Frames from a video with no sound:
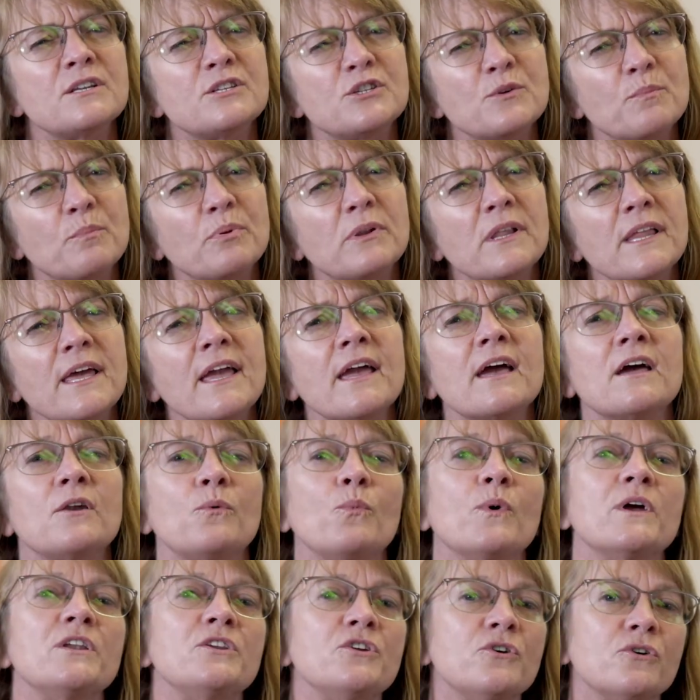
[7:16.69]
to
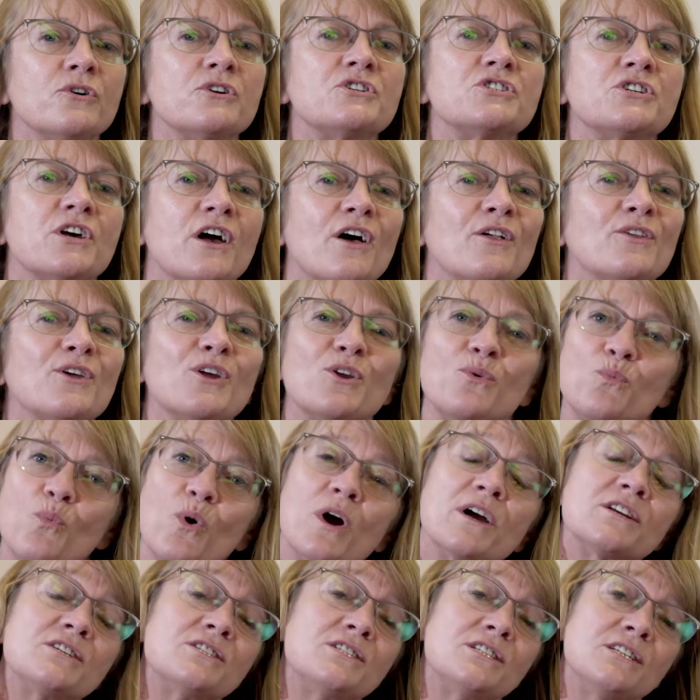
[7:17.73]
plan when your child can
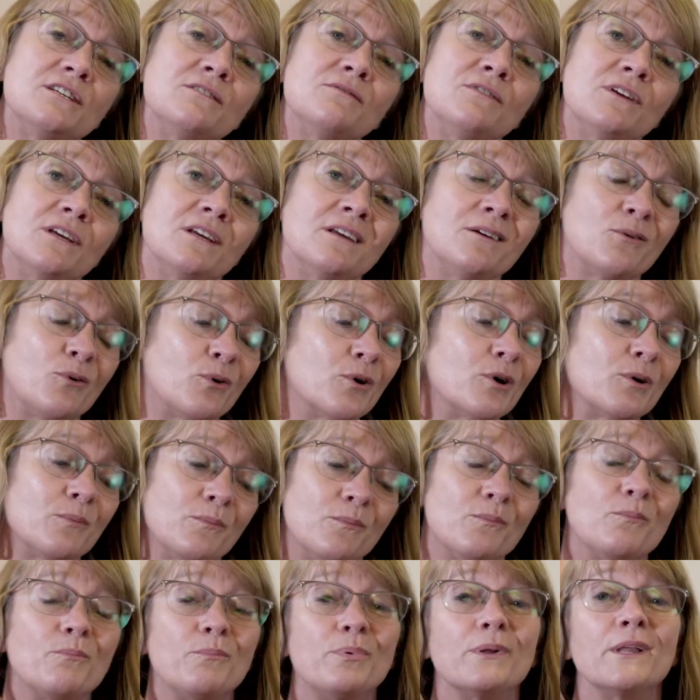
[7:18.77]
watch TV
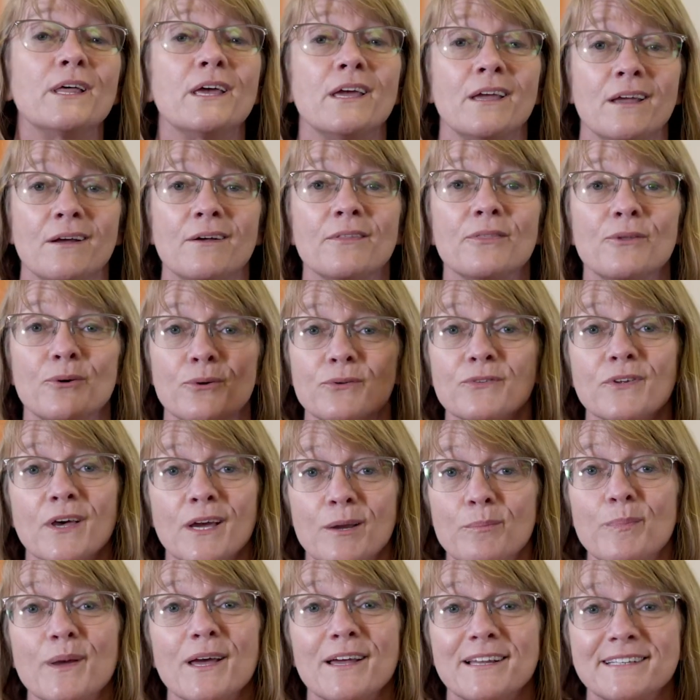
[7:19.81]
or play on those
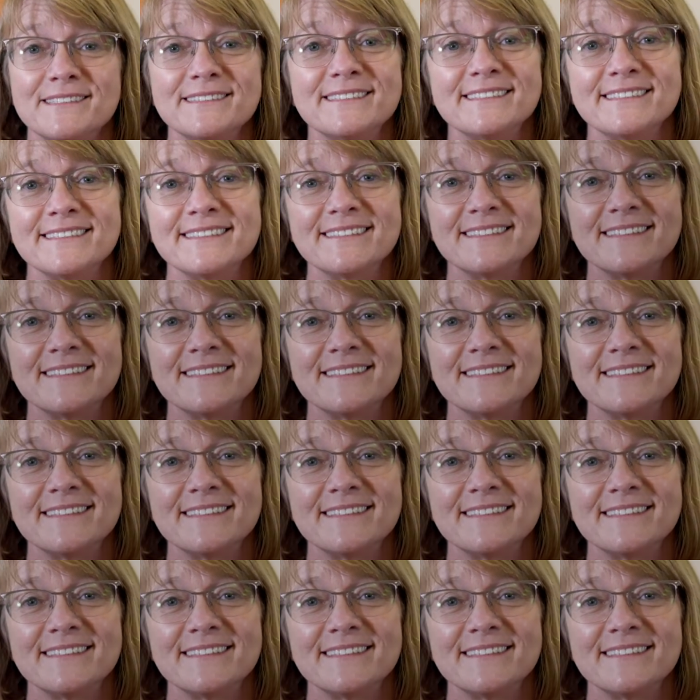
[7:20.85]
iPads.